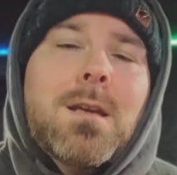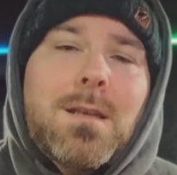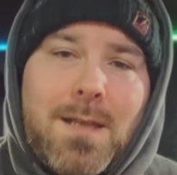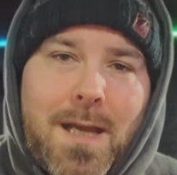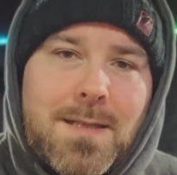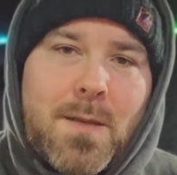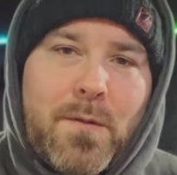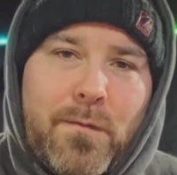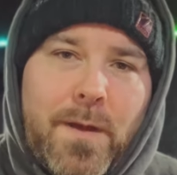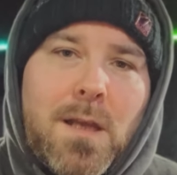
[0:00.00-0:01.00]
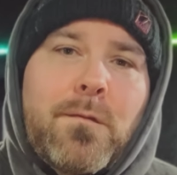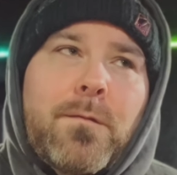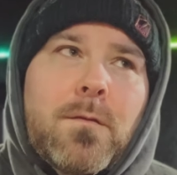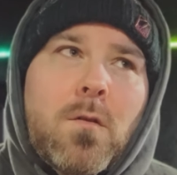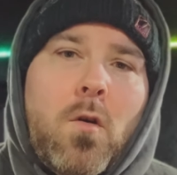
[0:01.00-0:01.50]
Yes, I'm in
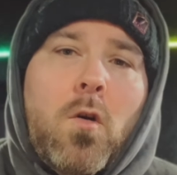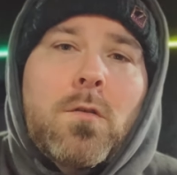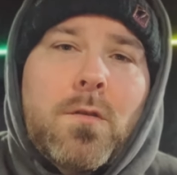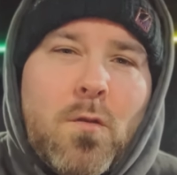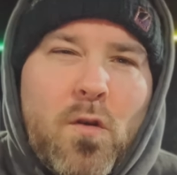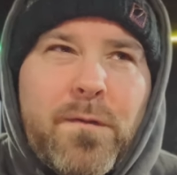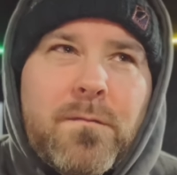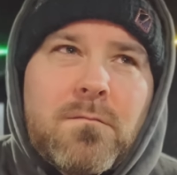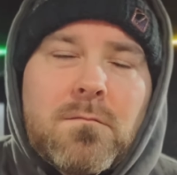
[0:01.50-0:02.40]
Fife on North